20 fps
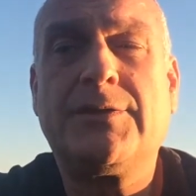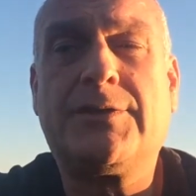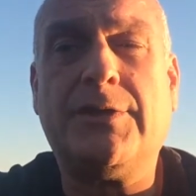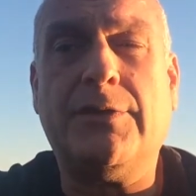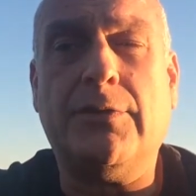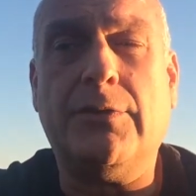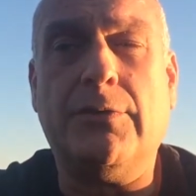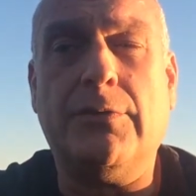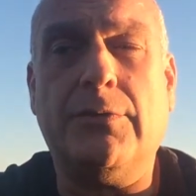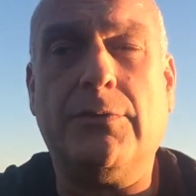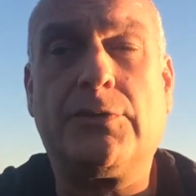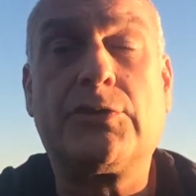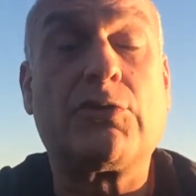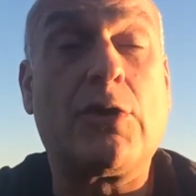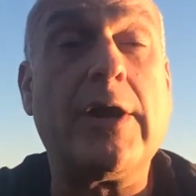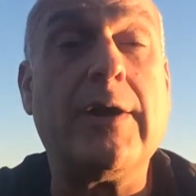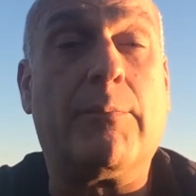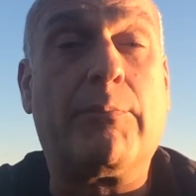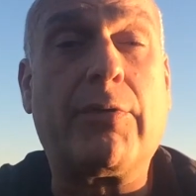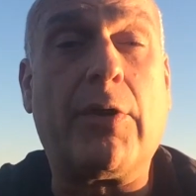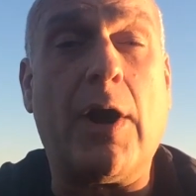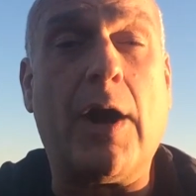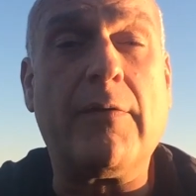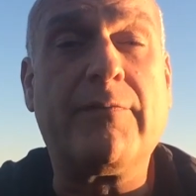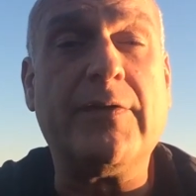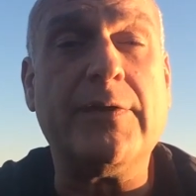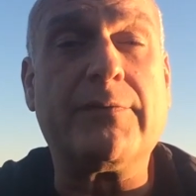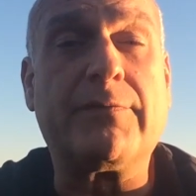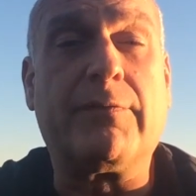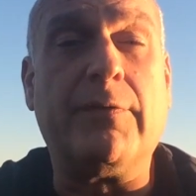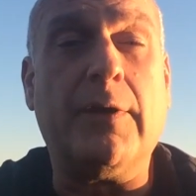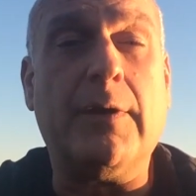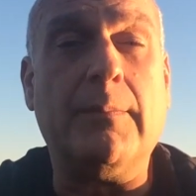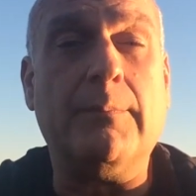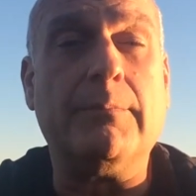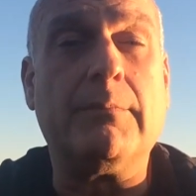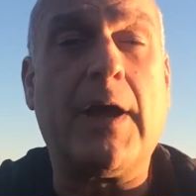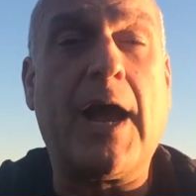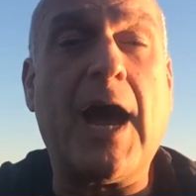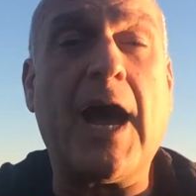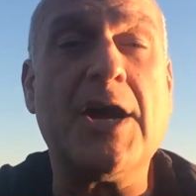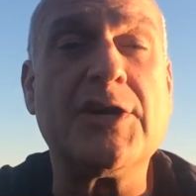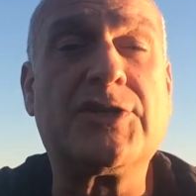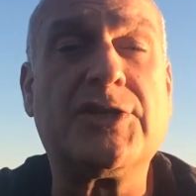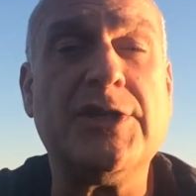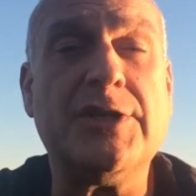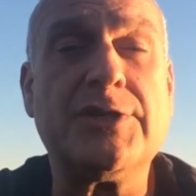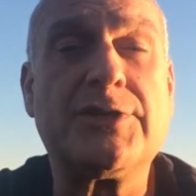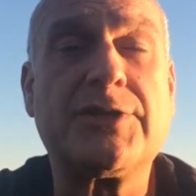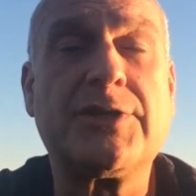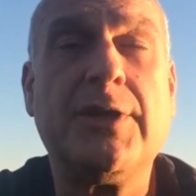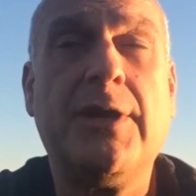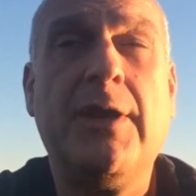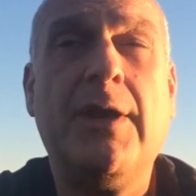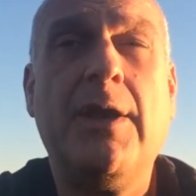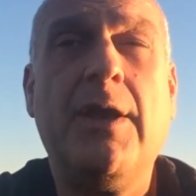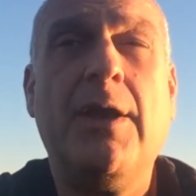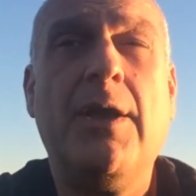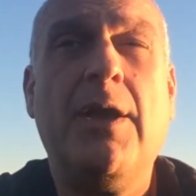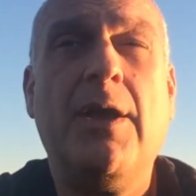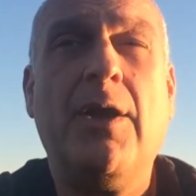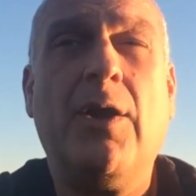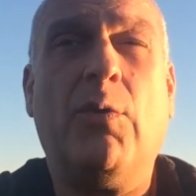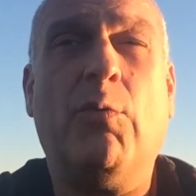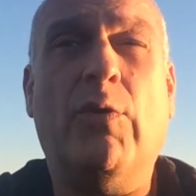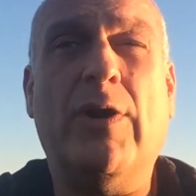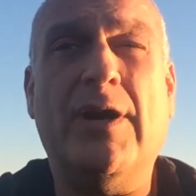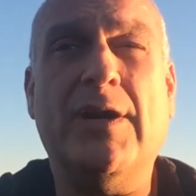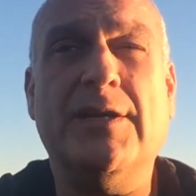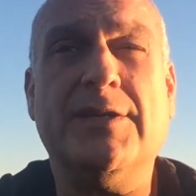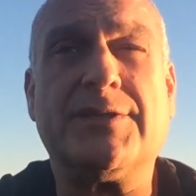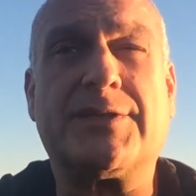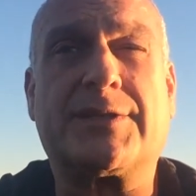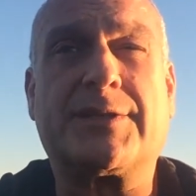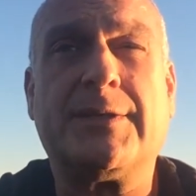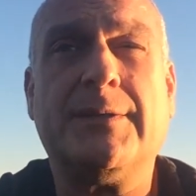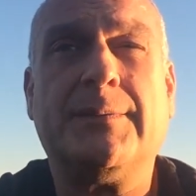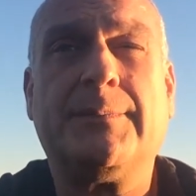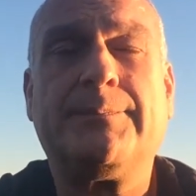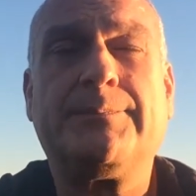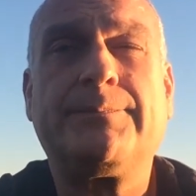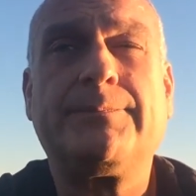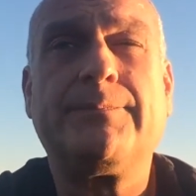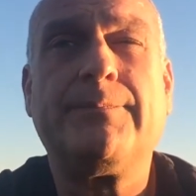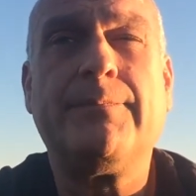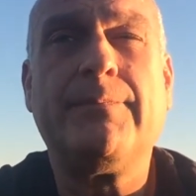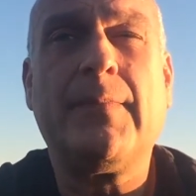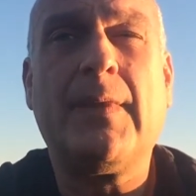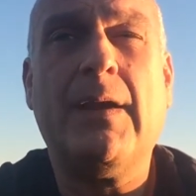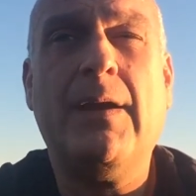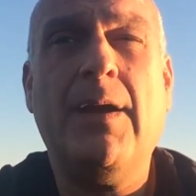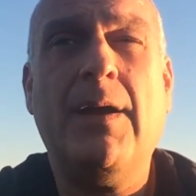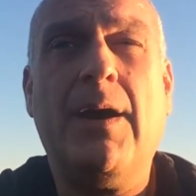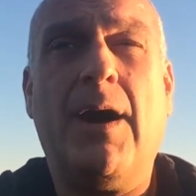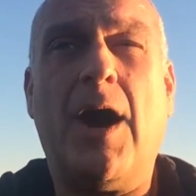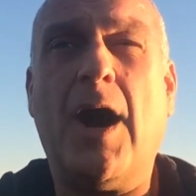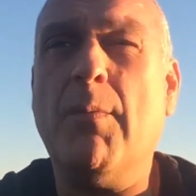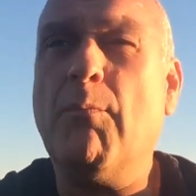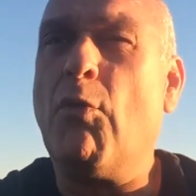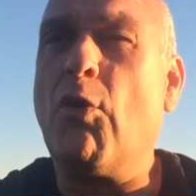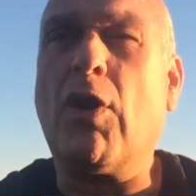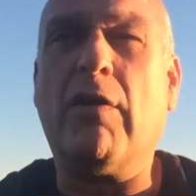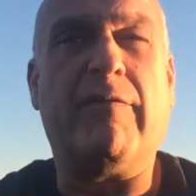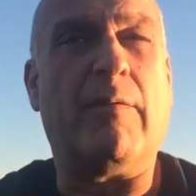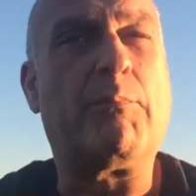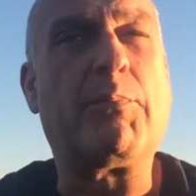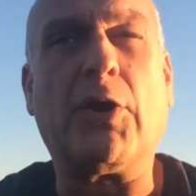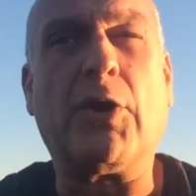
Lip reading: to try to profit from hashish was on more of a